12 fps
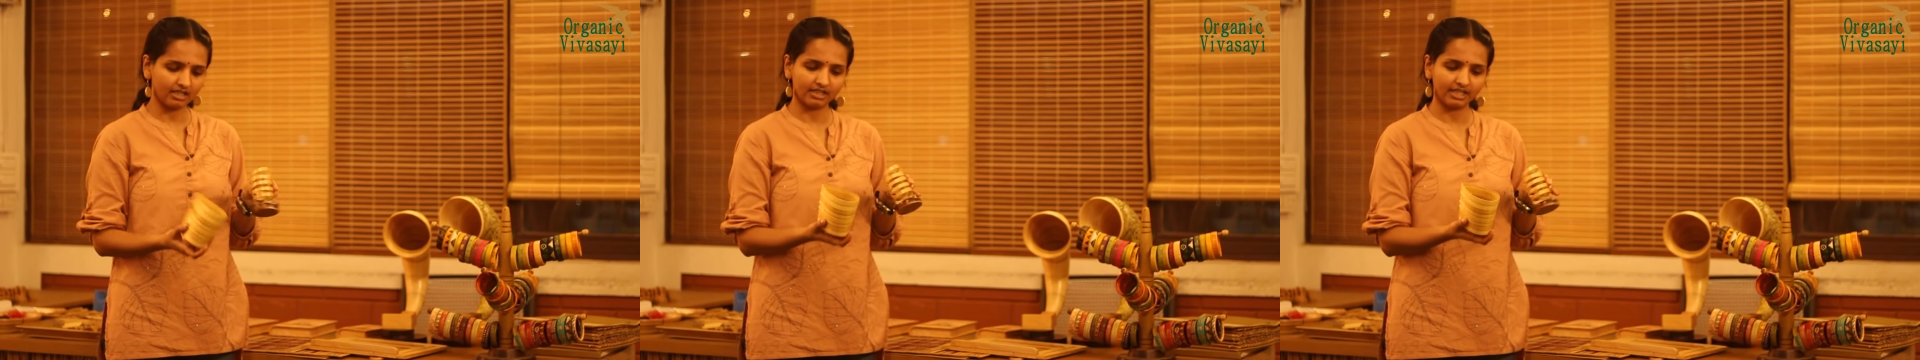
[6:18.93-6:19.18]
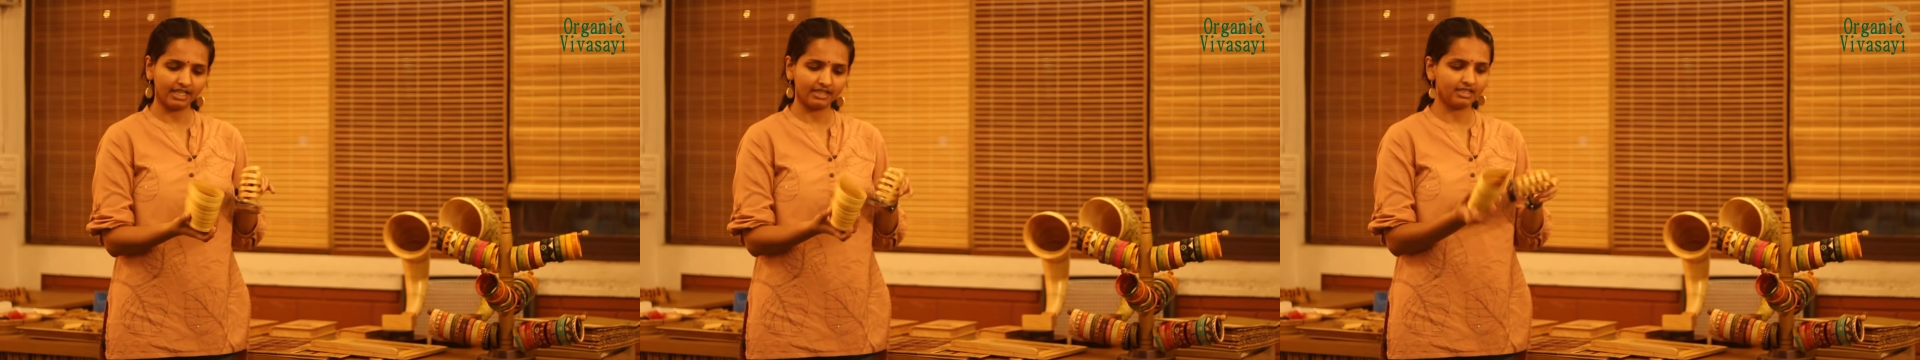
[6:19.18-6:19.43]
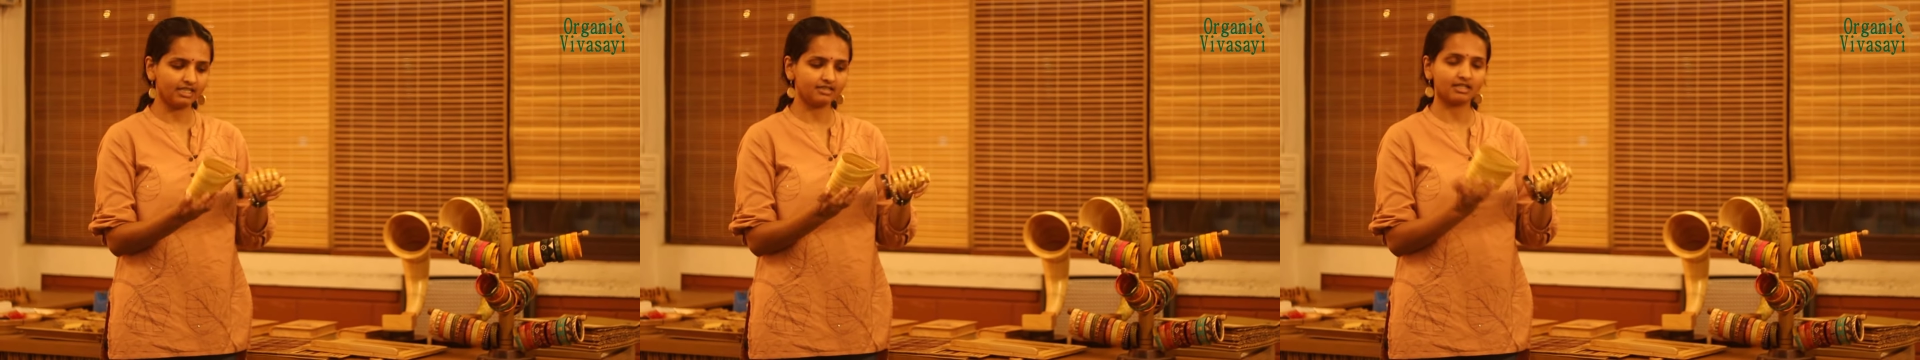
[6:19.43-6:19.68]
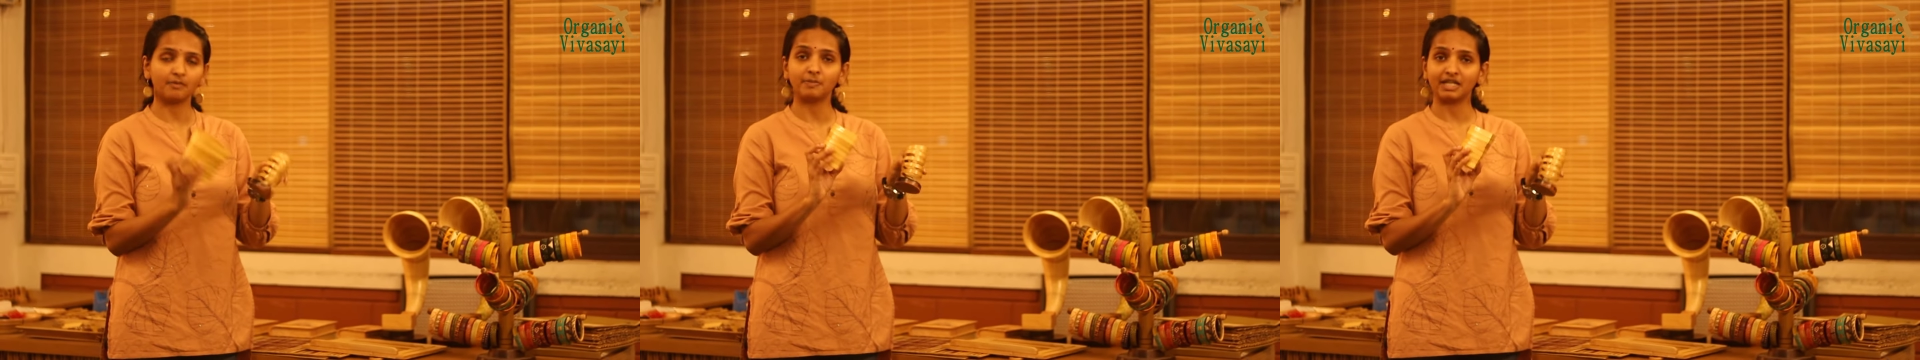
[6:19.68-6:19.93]
Again,
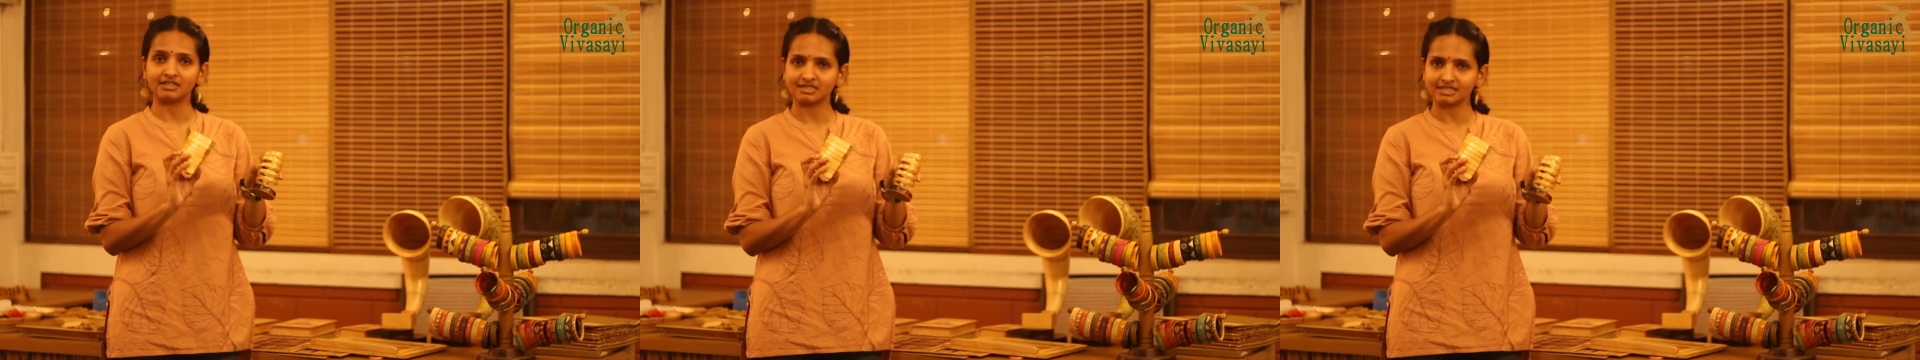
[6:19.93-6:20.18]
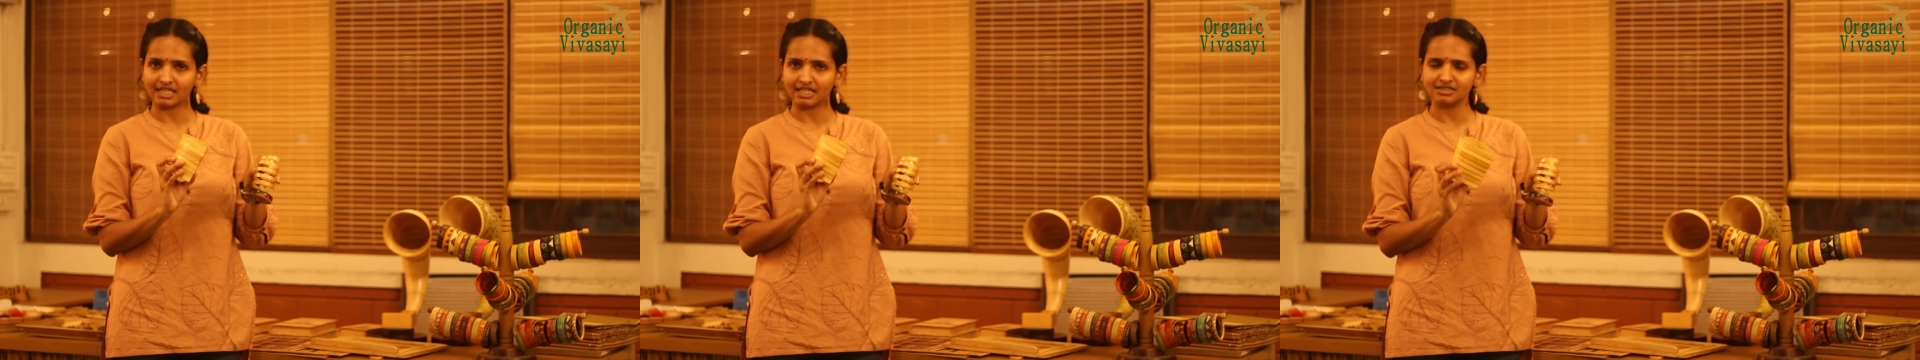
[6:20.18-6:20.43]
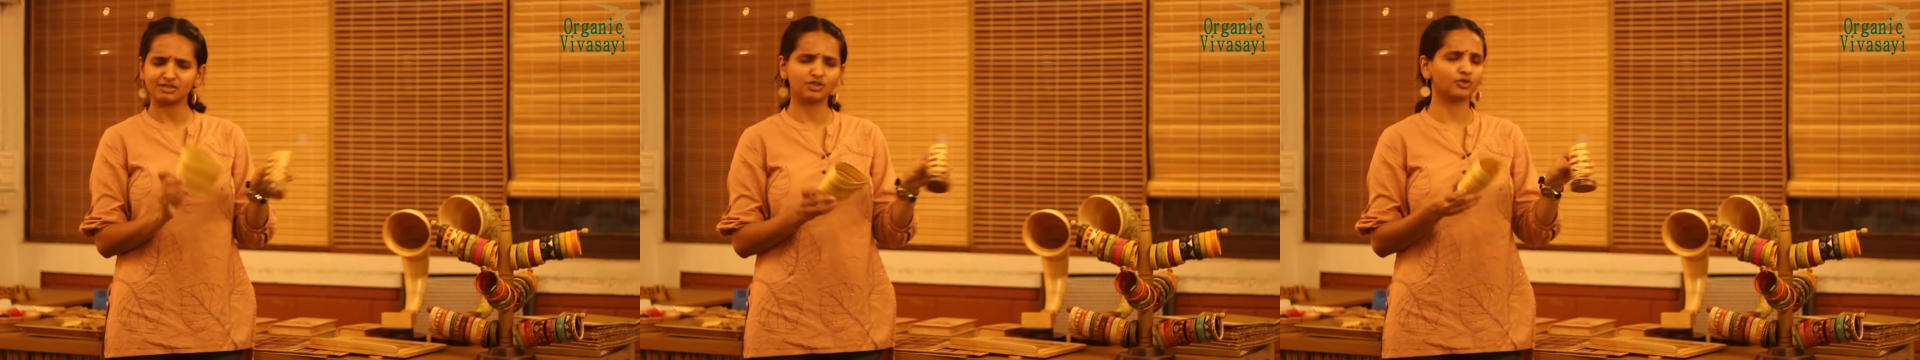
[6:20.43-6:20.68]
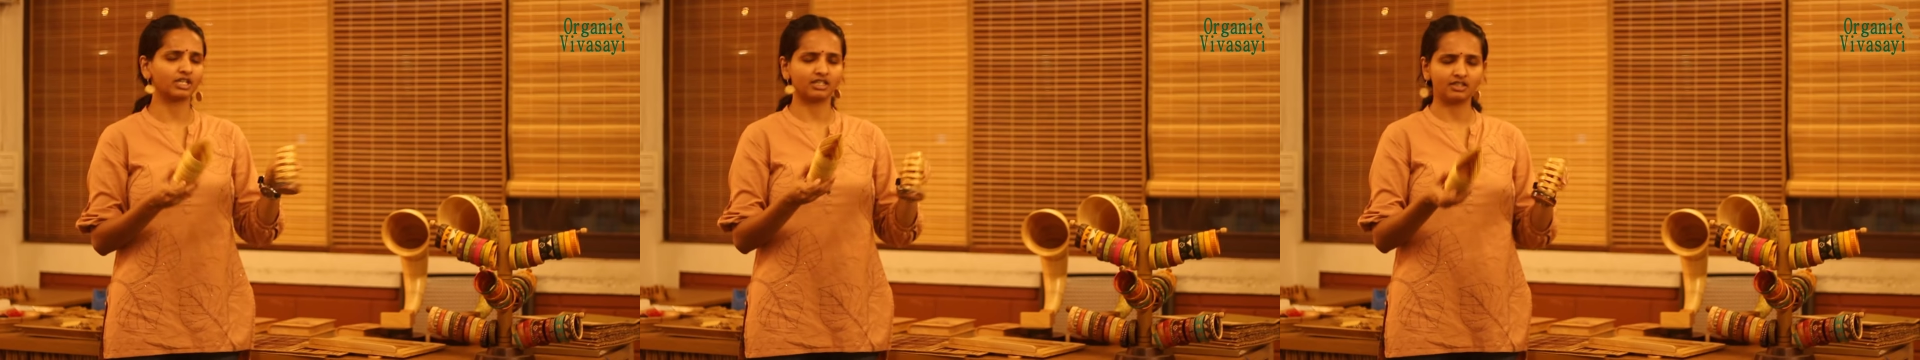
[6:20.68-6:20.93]
these are pen stands.
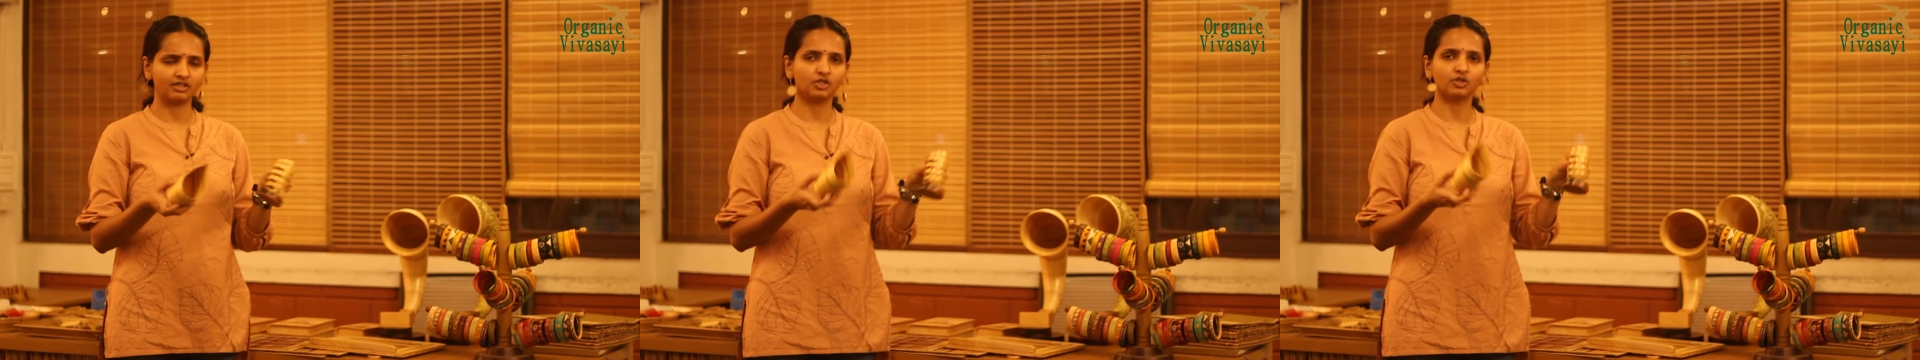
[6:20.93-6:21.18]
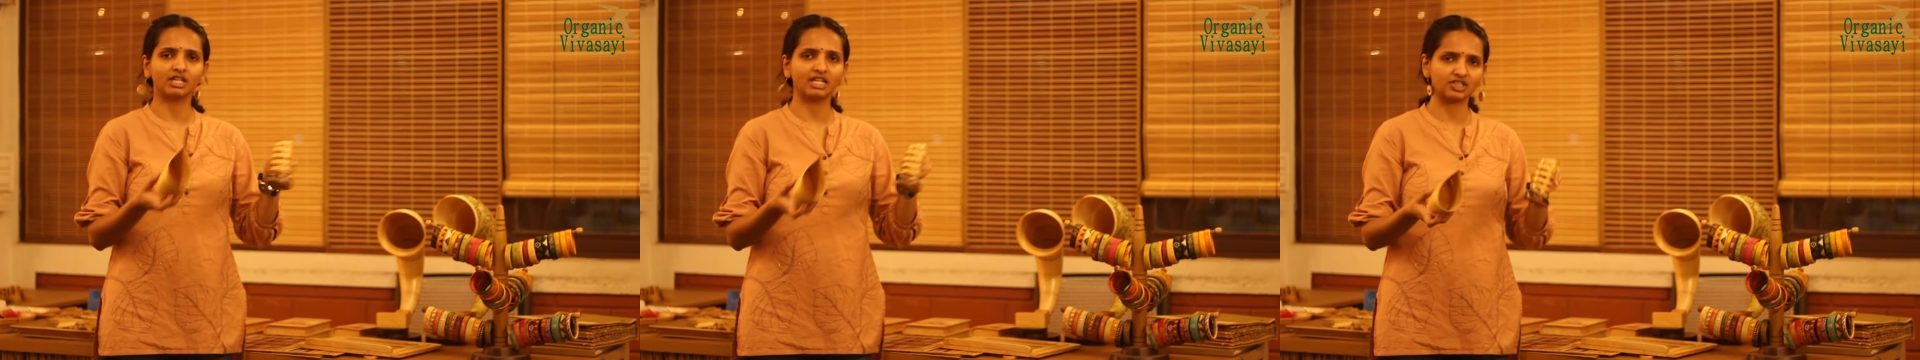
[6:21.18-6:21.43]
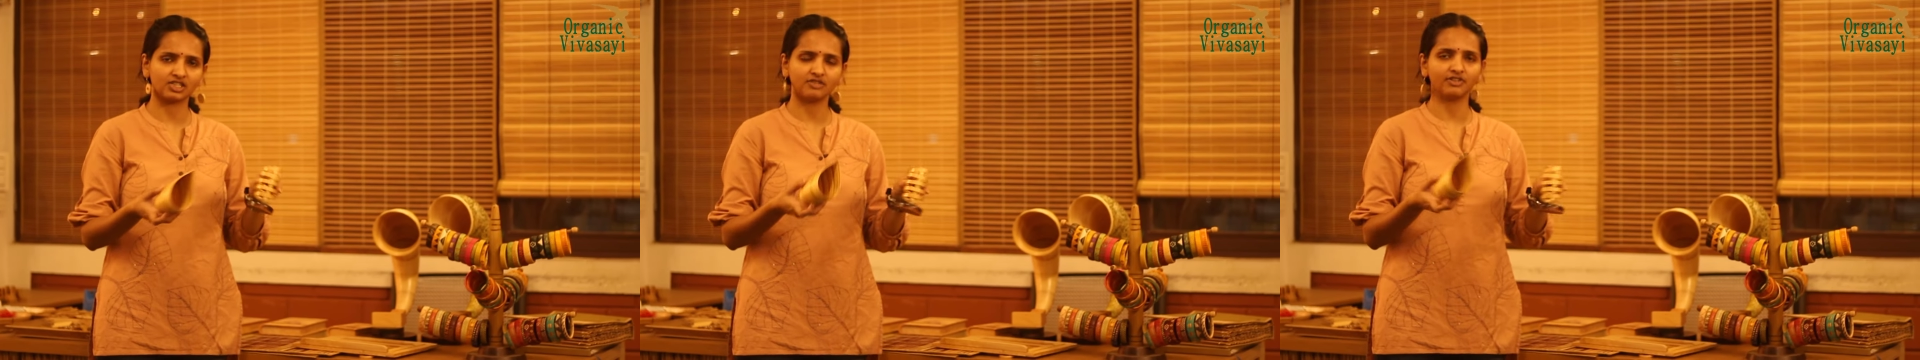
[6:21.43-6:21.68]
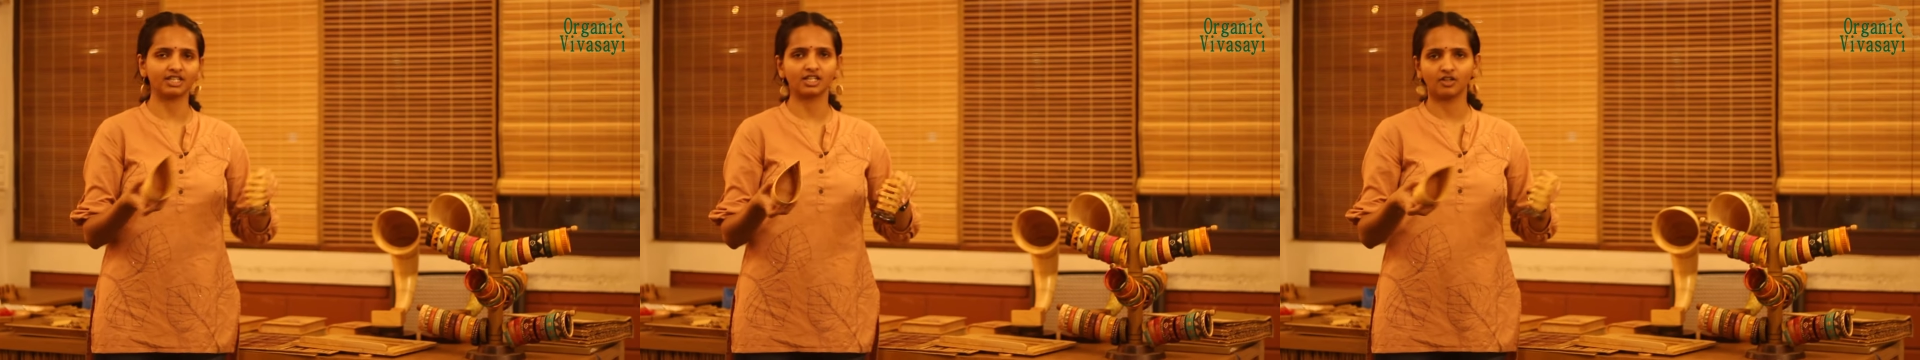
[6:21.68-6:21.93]
You can actually find a